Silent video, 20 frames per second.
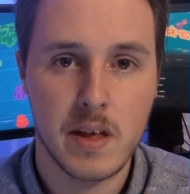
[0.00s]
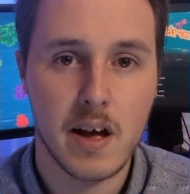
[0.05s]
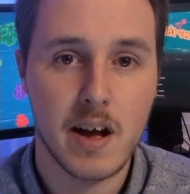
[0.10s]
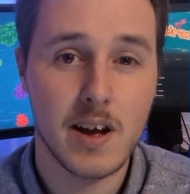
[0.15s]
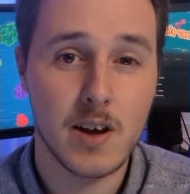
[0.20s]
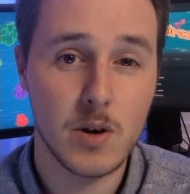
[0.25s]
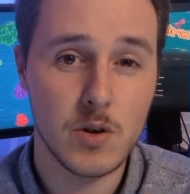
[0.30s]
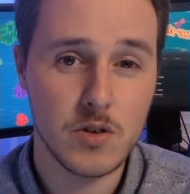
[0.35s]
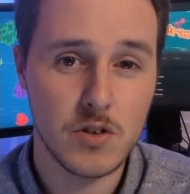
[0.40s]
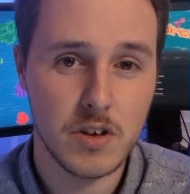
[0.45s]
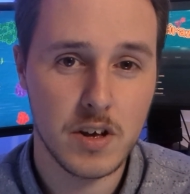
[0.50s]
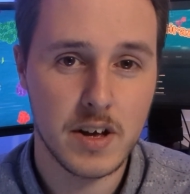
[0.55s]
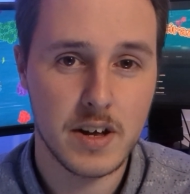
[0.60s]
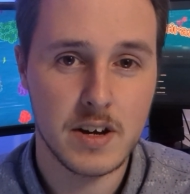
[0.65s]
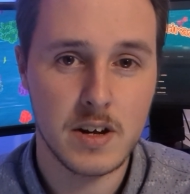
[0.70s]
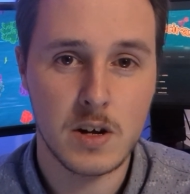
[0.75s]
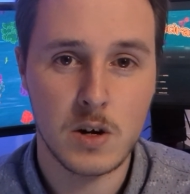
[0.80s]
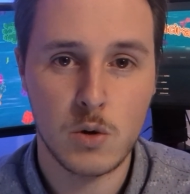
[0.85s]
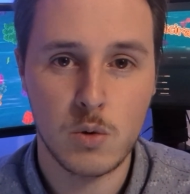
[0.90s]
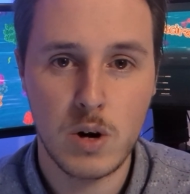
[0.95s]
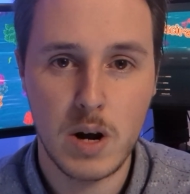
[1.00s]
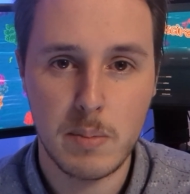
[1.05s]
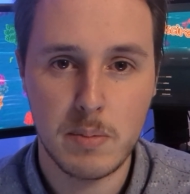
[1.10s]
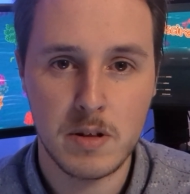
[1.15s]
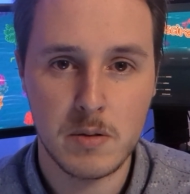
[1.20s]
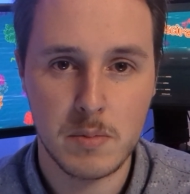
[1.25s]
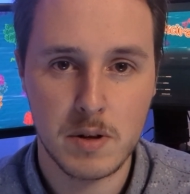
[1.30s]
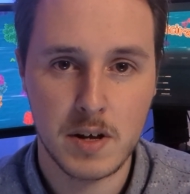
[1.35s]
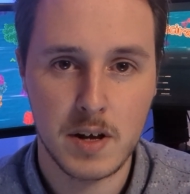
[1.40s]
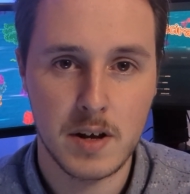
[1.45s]
I also had a
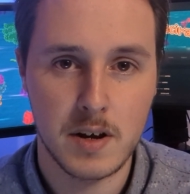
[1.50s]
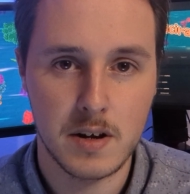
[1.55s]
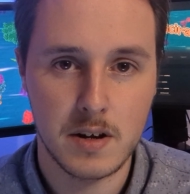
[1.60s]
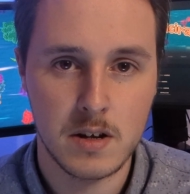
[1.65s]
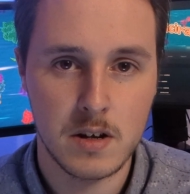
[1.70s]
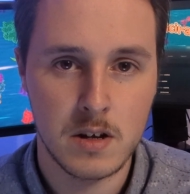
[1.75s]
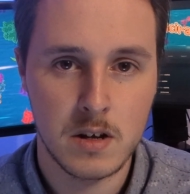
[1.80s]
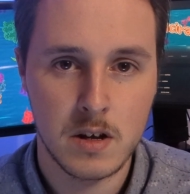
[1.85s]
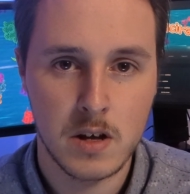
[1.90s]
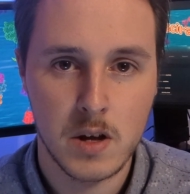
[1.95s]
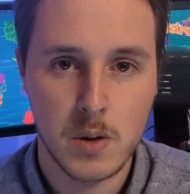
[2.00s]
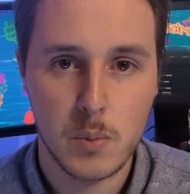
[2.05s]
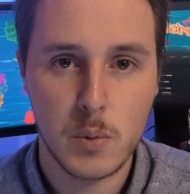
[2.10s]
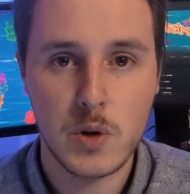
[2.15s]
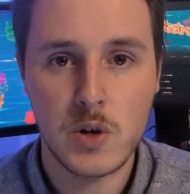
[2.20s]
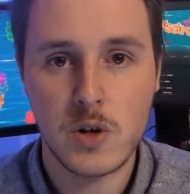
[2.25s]
grappling mechanic where